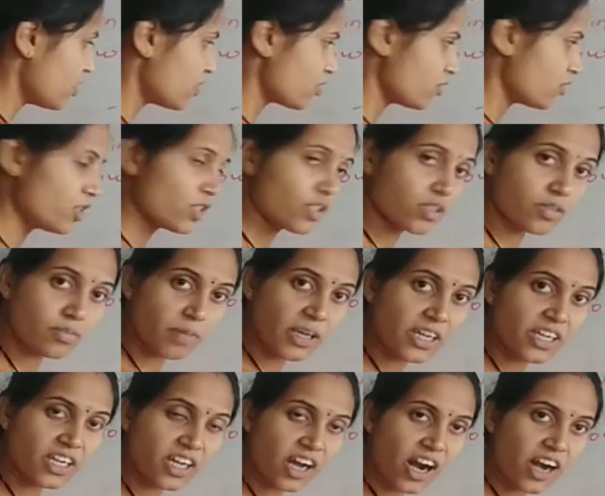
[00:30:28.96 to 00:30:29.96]
this
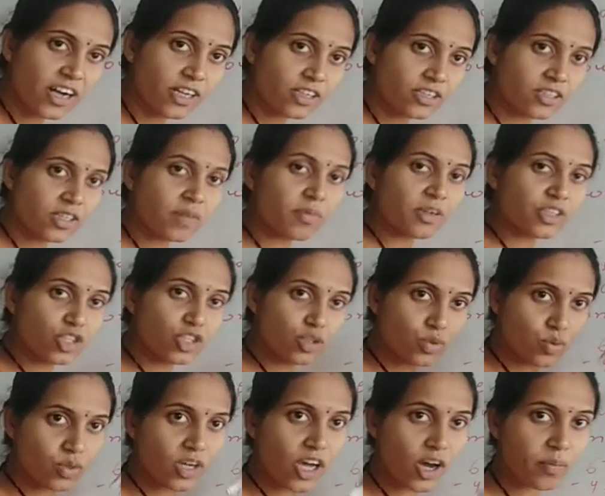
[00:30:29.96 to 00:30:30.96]
many cards the machine
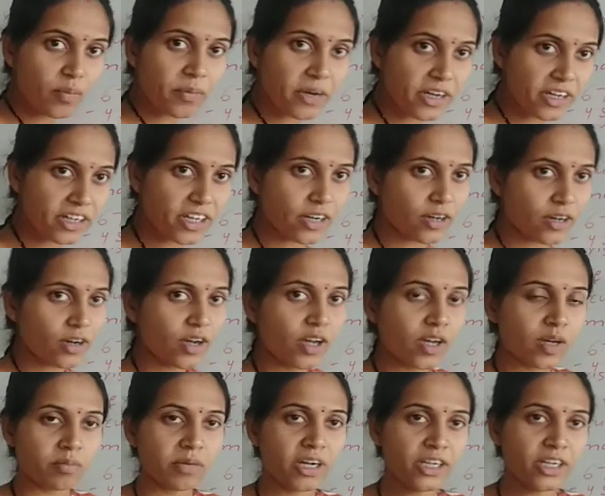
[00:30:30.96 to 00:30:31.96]
could have printed,
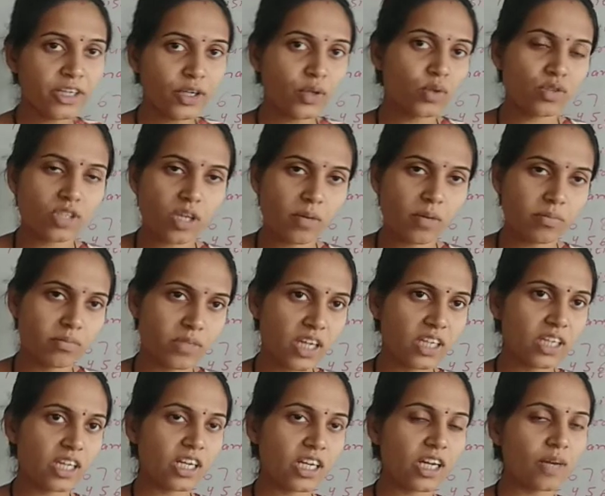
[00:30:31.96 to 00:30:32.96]
but due to some
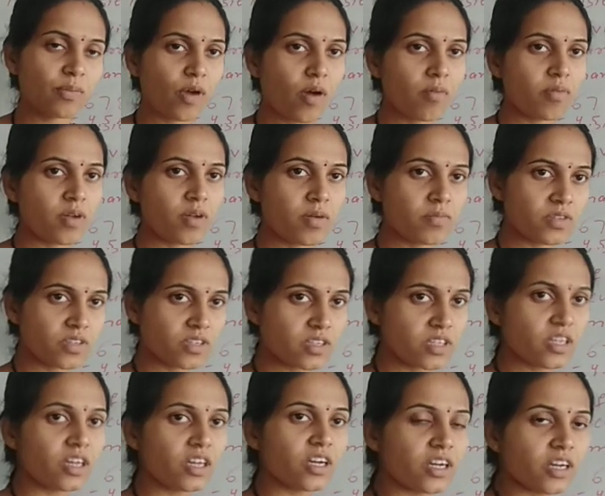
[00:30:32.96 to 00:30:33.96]
technical problems
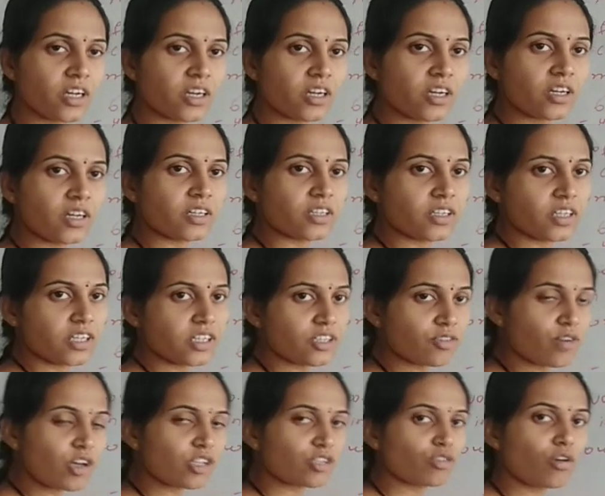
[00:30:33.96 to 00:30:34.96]
it
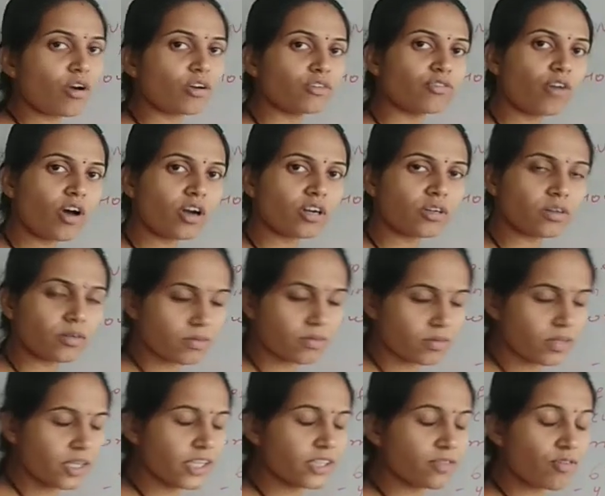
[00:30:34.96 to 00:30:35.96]
was
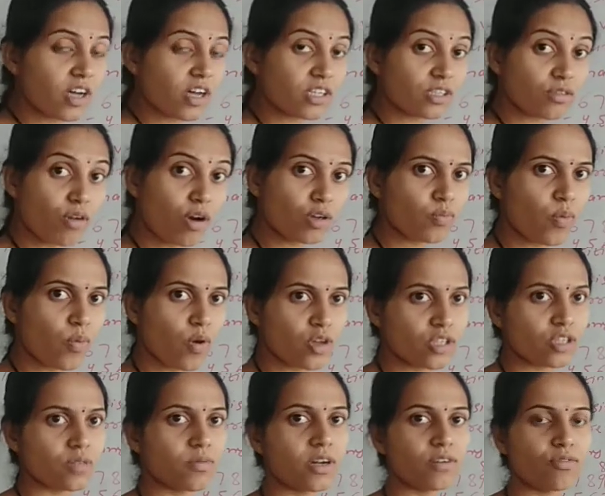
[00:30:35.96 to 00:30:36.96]
not
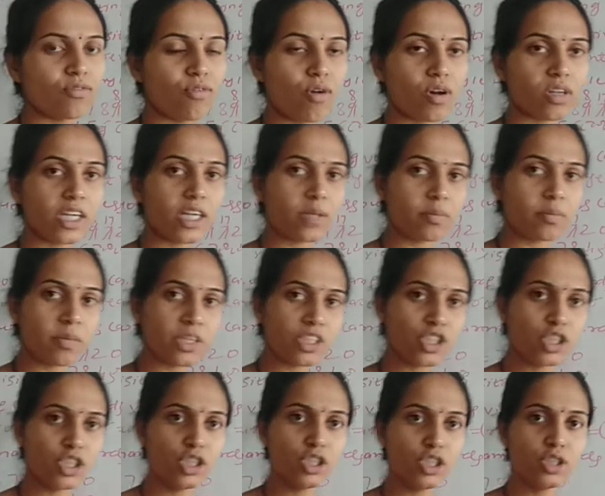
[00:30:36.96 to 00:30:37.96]
possible for that
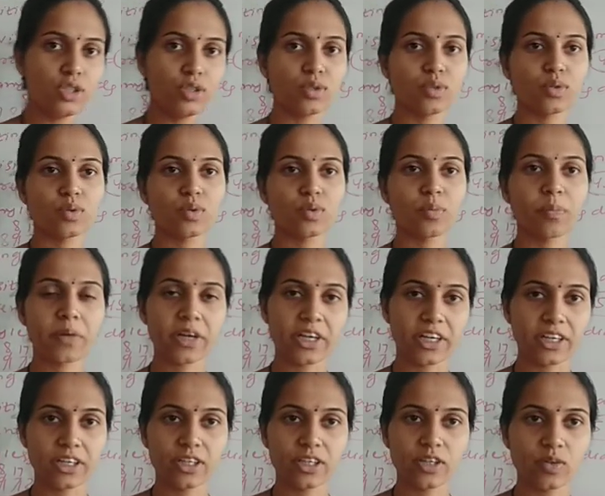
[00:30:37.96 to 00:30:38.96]
machine to
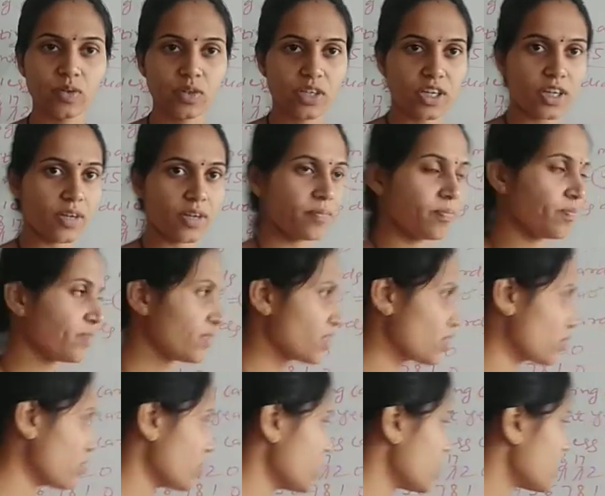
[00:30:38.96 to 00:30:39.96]
print. Okay,
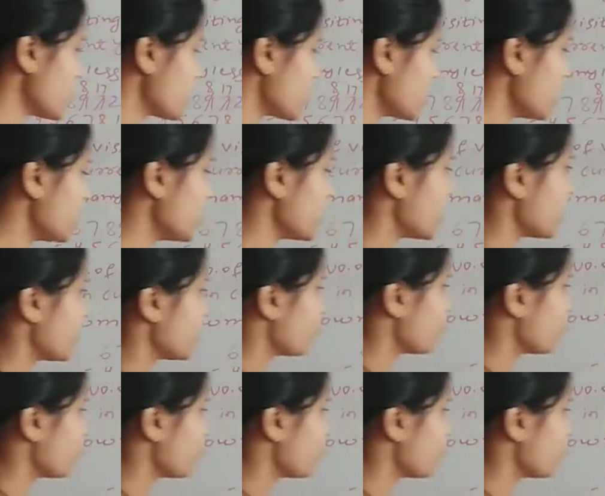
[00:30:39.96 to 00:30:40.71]
so this indicate